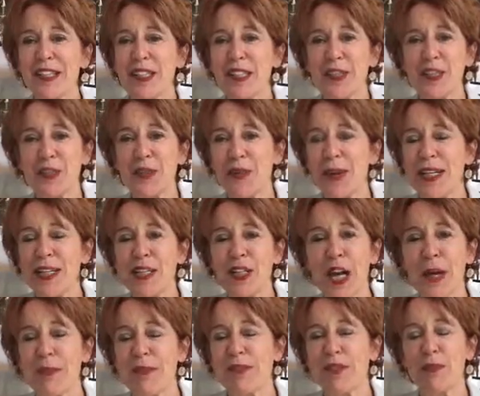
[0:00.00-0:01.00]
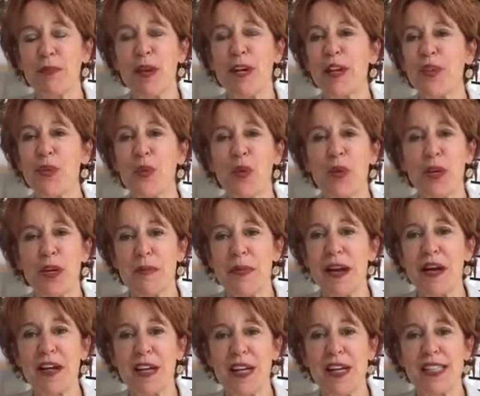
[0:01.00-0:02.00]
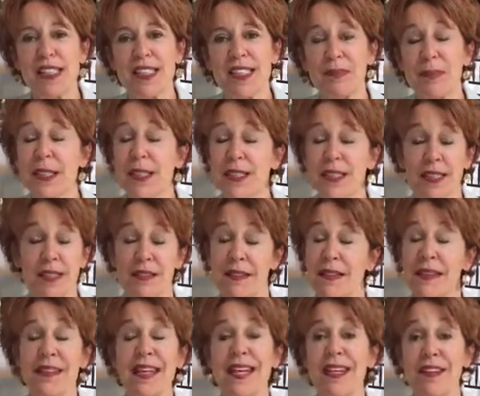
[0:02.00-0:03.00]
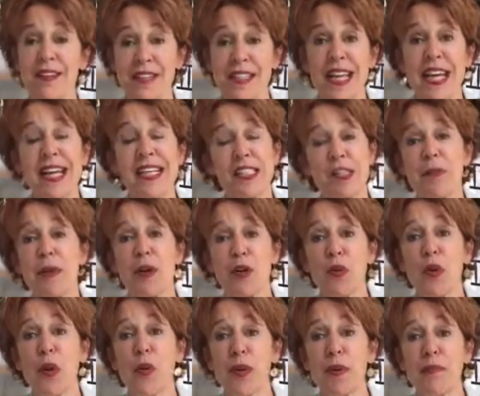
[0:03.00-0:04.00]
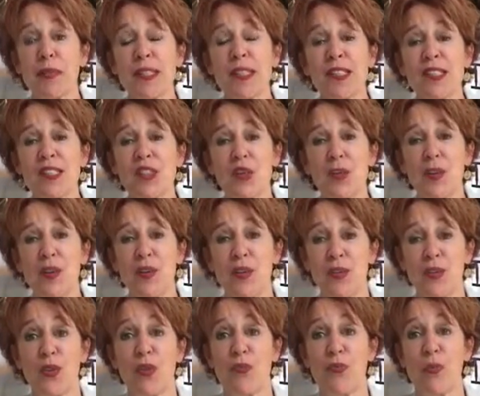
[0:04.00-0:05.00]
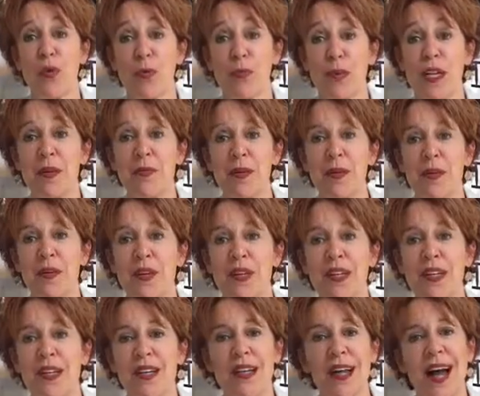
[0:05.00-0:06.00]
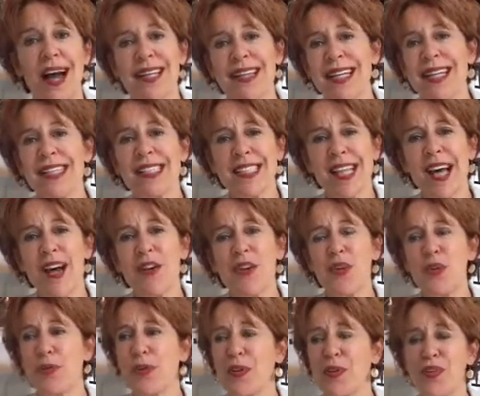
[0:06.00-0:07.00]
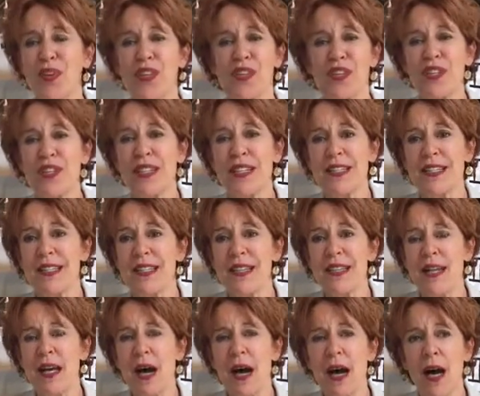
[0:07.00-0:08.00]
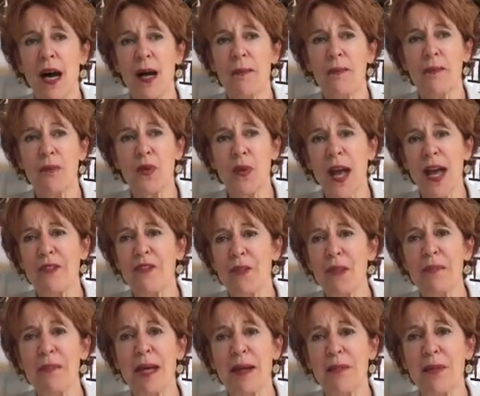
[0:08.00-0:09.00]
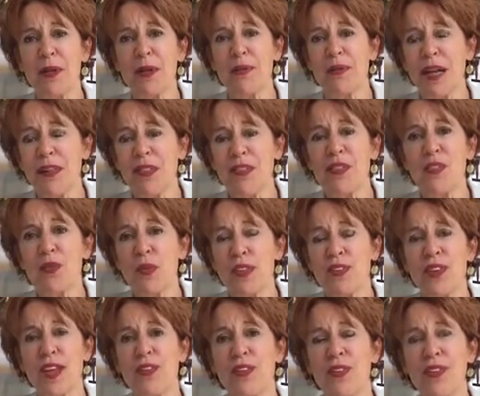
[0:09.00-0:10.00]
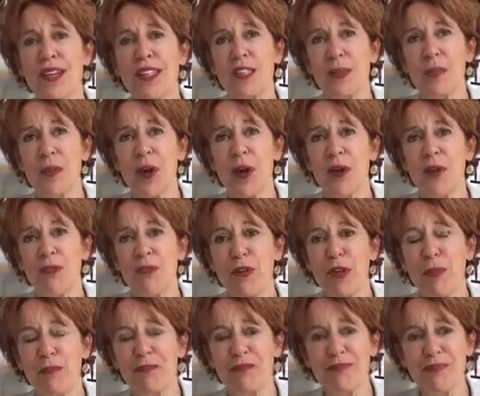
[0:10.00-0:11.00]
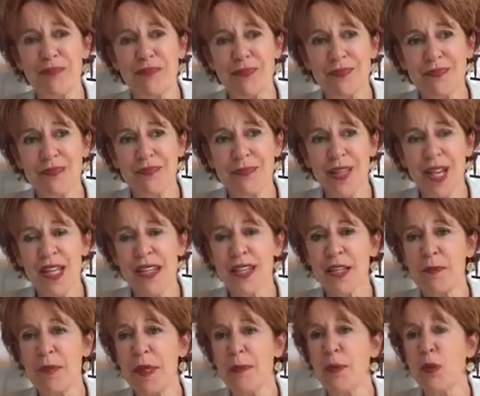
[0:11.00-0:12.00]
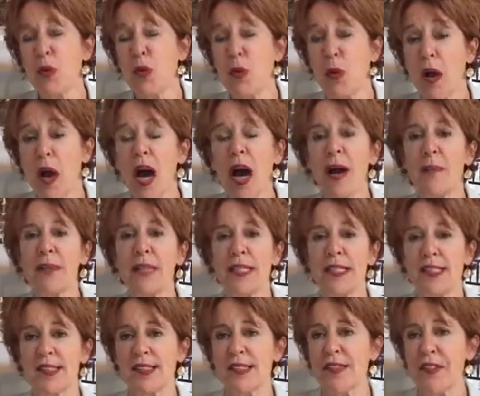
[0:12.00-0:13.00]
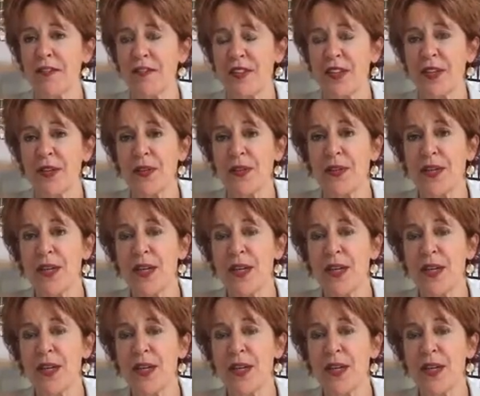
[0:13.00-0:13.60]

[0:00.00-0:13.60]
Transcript: such a great job of spreading the word about us because the end of the day, it's about growing business so we can serve more people. I think it's how you position it. Um, you have to remember, and this is what sets us apart from I think people who are hobbyists in the field,